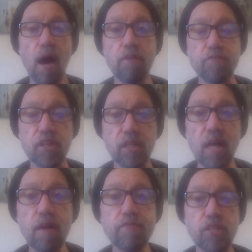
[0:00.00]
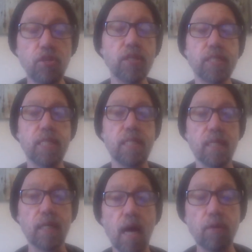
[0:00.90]
of the love and unity
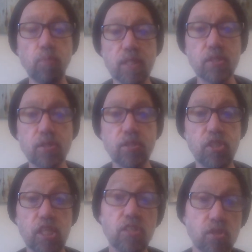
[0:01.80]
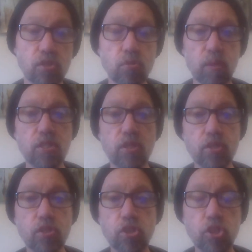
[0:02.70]
that God wants, Jesus wants
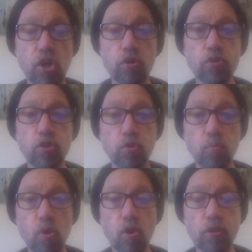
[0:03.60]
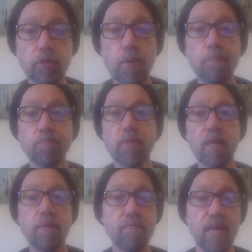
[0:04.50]
us to show to the world.
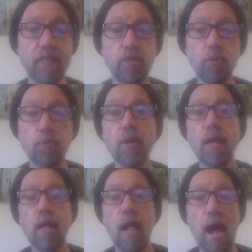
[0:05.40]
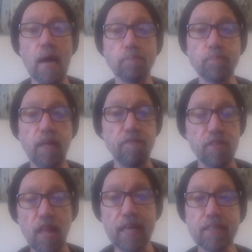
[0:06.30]
Thank you.
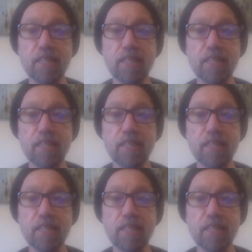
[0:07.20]
If you like